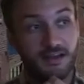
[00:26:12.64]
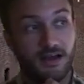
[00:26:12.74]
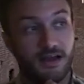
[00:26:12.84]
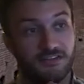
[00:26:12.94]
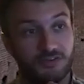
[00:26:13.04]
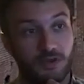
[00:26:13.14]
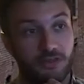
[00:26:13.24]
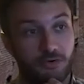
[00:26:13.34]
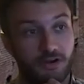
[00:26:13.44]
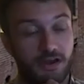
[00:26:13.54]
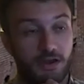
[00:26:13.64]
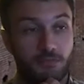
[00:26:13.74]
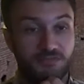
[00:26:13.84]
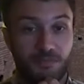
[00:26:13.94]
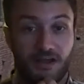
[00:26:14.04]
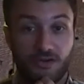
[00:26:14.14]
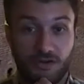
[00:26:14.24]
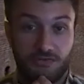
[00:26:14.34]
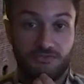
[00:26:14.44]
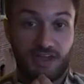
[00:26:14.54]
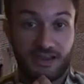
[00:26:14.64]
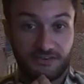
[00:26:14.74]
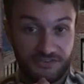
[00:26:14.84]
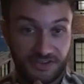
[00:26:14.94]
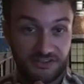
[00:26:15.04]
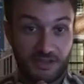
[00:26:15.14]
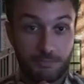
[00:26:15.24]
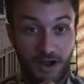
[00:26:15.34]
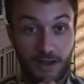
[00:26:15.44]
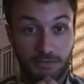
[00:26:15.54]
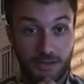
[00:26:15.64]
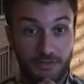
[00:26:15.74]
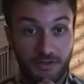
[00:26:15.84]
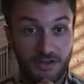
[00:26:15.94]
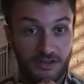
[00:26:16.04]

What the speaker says: as to whether or not HubSpot could in fact fix that problem.